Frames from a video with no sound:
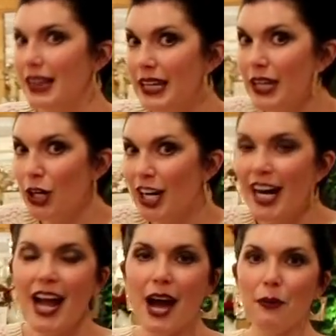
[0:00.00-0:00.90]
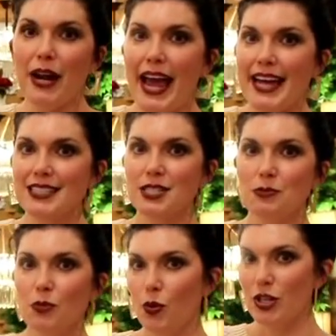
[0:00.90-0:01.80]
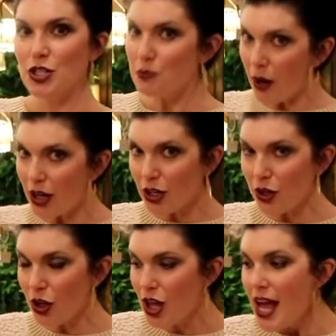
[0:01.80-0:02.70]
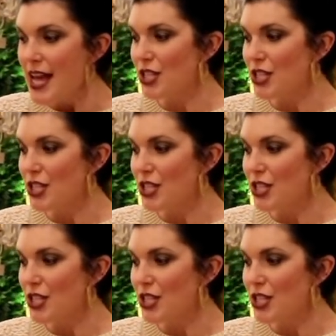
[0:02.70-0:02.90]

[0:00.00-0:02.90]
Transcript: glitter. I wanna add some more sparkle.